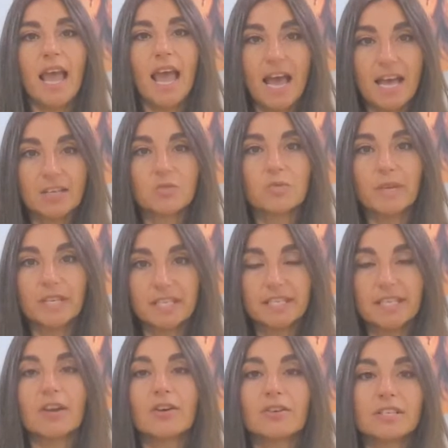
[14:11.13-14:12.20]
as we
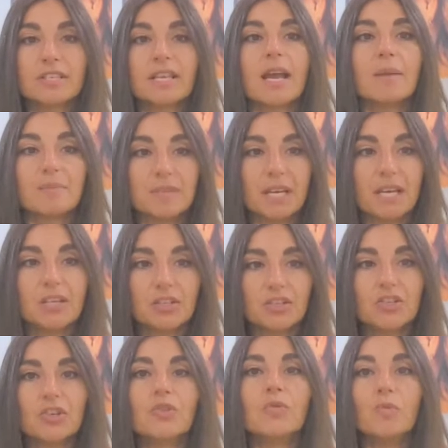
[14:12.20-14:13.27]
stair-stepped
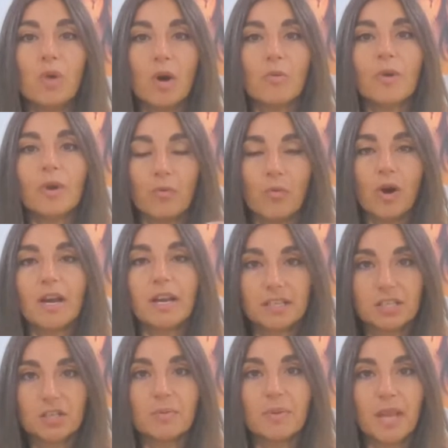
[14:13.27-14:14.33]
into what we wanted
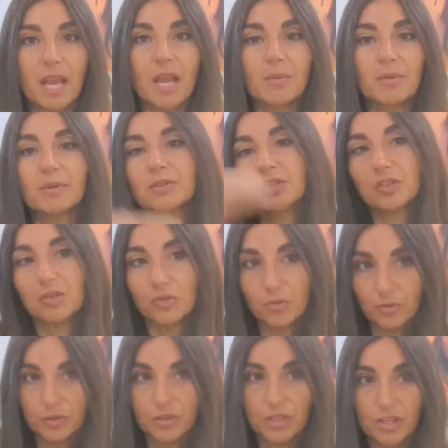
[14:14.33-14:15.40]
to be able
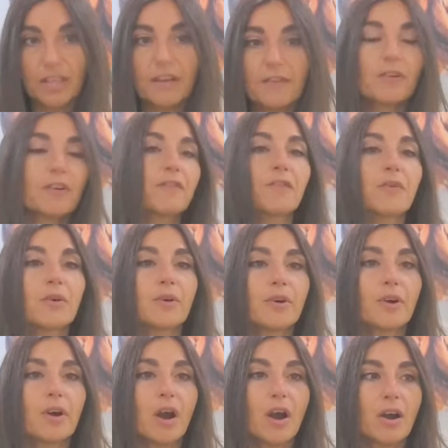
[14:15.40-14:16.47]
to deliver
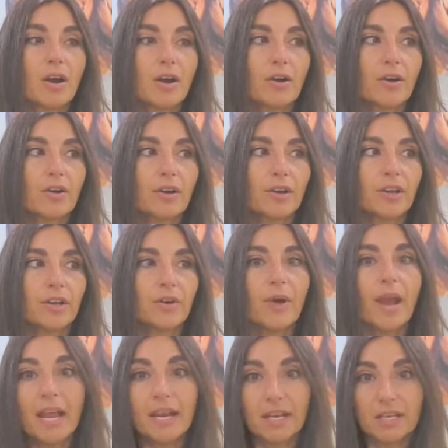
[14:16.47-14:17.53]
for our
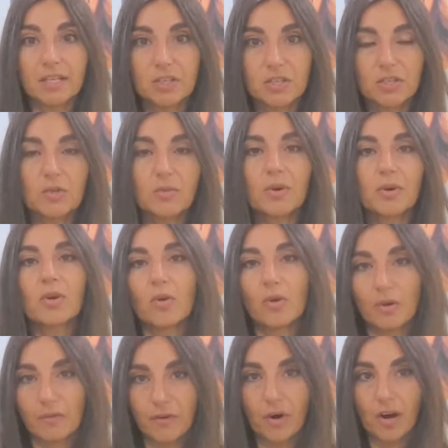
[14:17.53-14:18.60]
end consumer
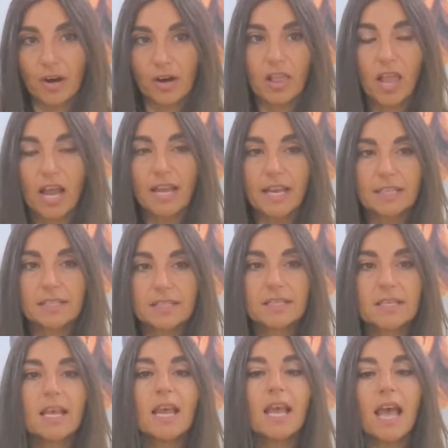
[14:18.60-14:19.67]
or for our clients,
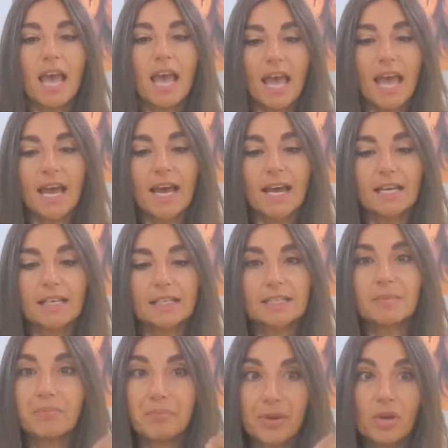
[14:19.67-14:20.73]
and
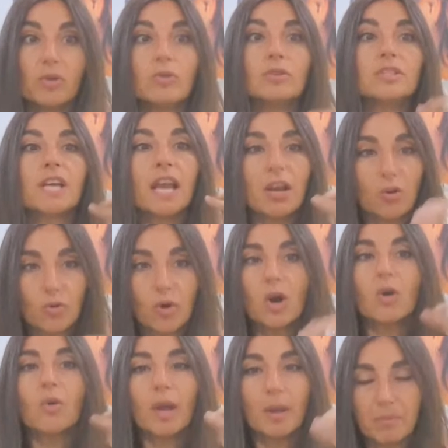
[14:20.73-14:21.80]
build and
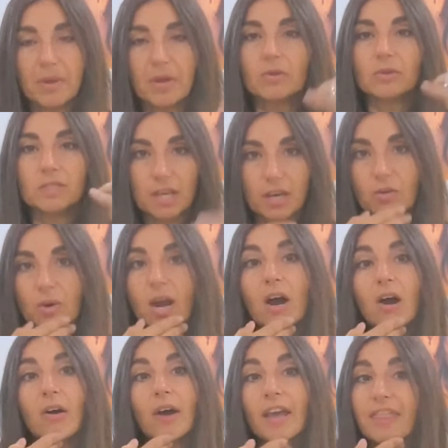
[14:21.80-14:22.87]
grow and build and grow.
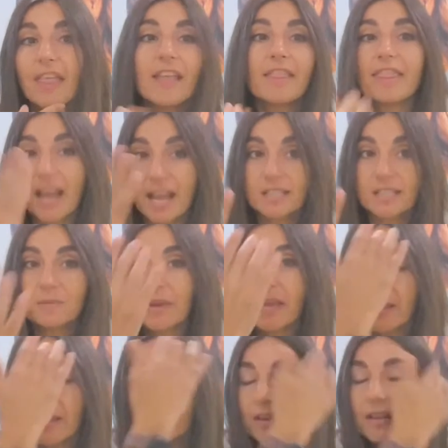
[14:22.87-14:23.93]
And then that's
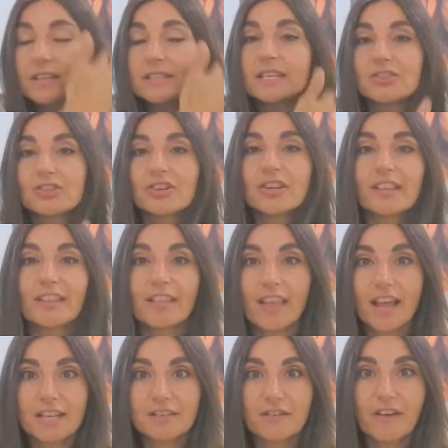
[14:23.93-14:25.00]
been essentially the
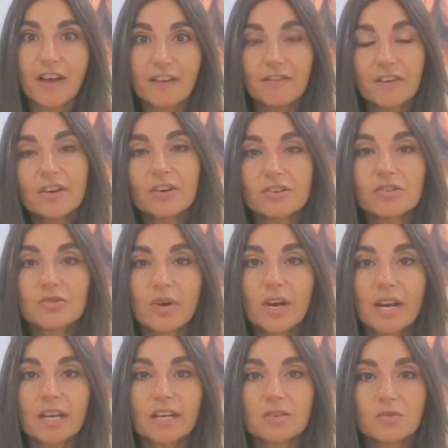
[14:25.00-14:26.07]
last 5 years,
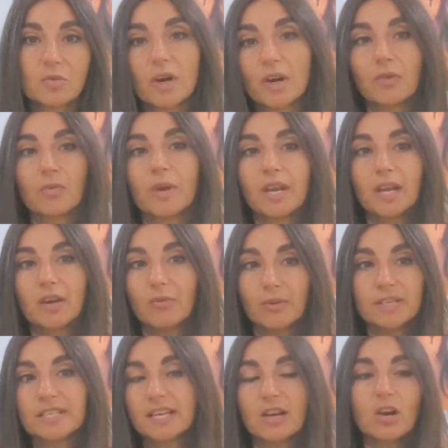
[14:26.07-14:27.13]
right? Is what did
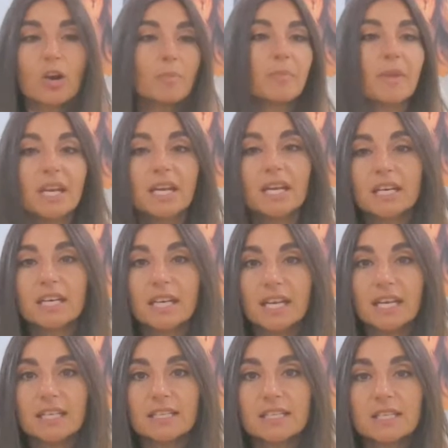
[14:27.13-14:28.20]
we set our immediate
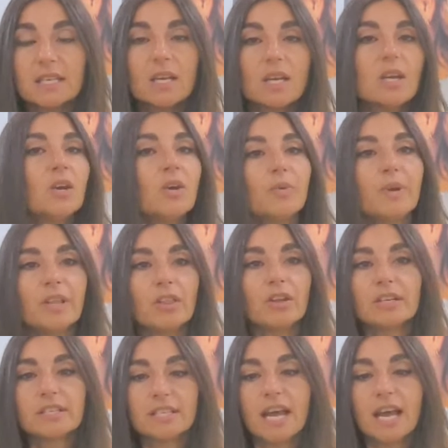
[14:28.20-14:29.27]
needs. We
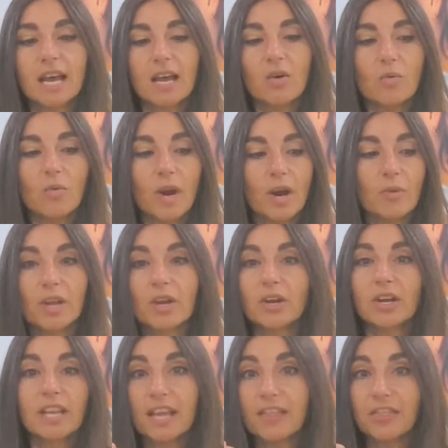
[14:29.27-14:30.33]
looked at where we
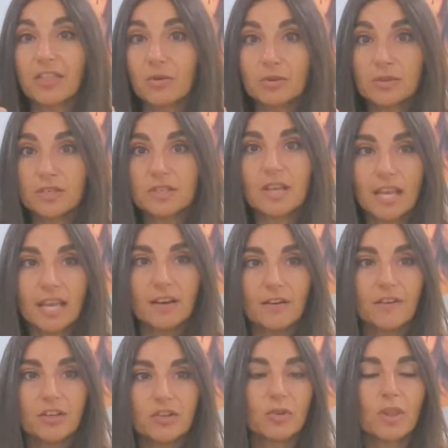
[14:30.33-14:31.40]
could get those
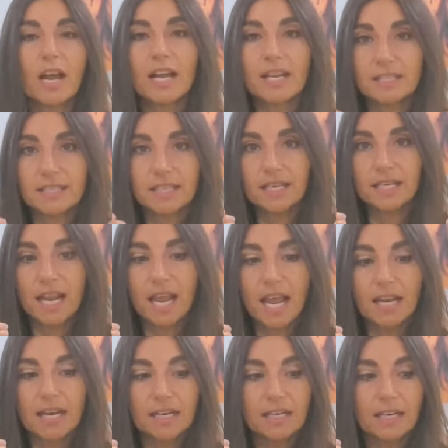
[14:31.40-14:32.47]
individualized
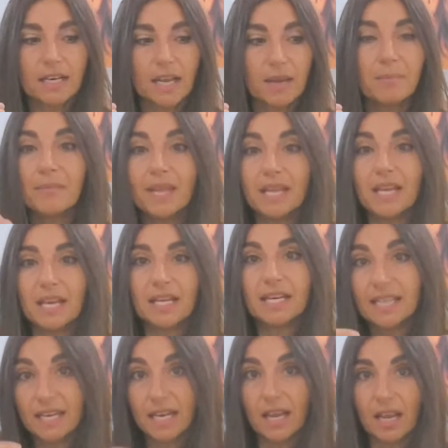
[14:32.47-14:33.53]
and
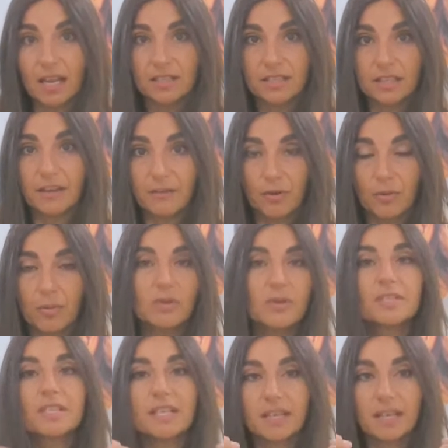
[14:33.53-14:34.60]
immediate
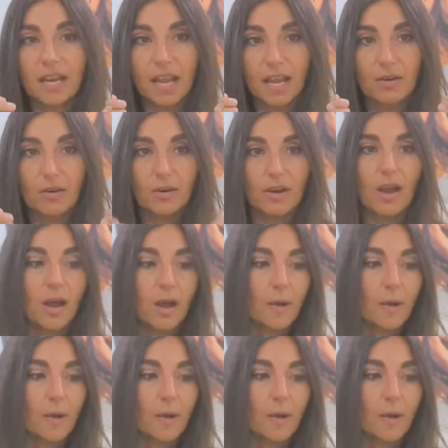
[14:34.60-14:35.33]
deliverables and